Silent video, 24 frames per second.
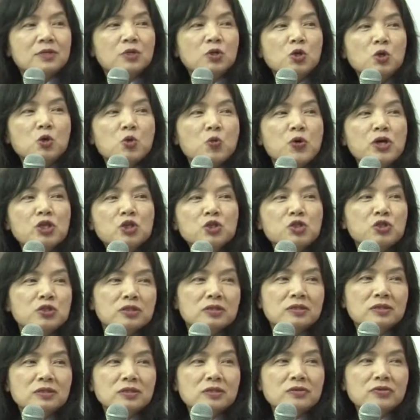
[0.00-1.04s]
No
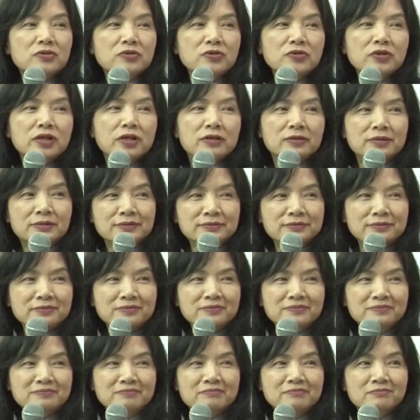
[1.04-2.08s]
questions, Lorena?
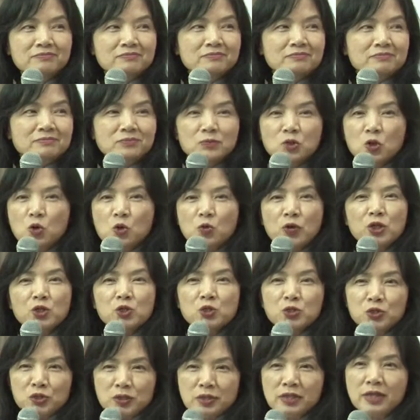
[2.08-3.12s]
No
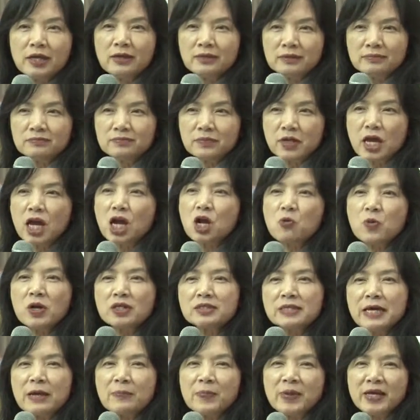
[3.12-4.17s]
questions. Yeah.
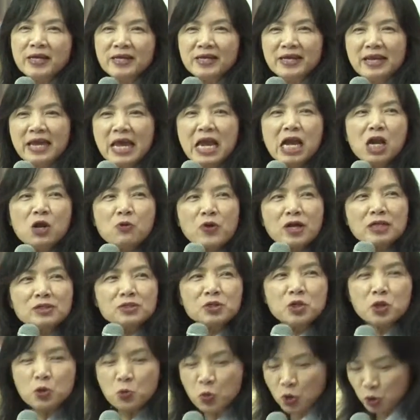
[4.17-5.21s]
Everyone's happy. Everyone
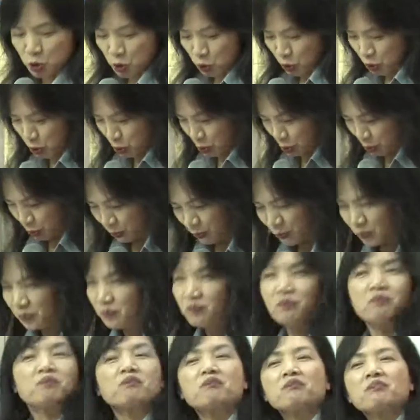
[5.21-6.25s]
knows what to do.
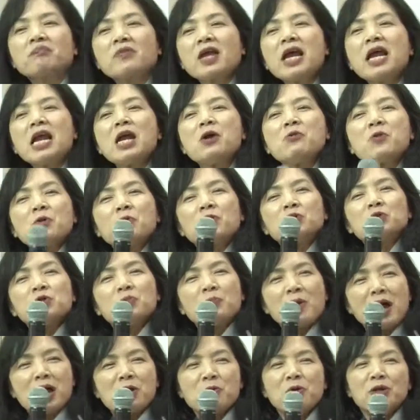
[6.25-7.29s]
Anyone want to
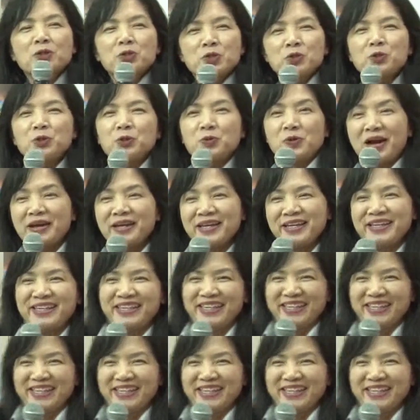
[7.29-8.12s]
buy one too, right?